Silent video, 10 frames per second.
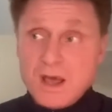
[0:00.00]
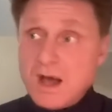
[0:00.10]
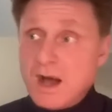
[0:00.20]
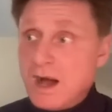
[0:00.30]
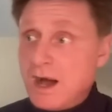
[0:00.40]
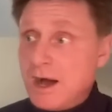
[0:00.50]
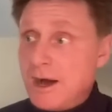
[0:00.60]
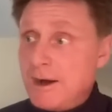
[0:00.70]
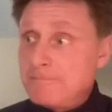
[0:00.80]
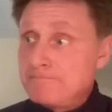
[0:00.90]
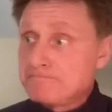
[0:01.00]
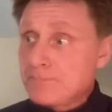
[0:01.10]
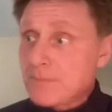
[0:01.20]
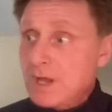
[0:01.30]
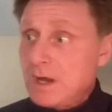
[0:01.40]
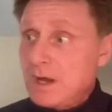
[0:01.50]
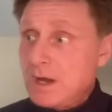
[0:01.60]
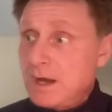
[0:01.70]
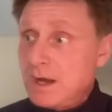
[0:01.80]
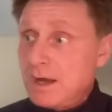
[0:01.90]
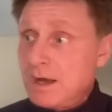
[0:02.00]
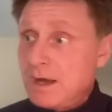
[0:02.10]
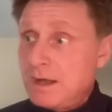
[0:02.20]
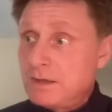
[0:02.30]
Um, uh,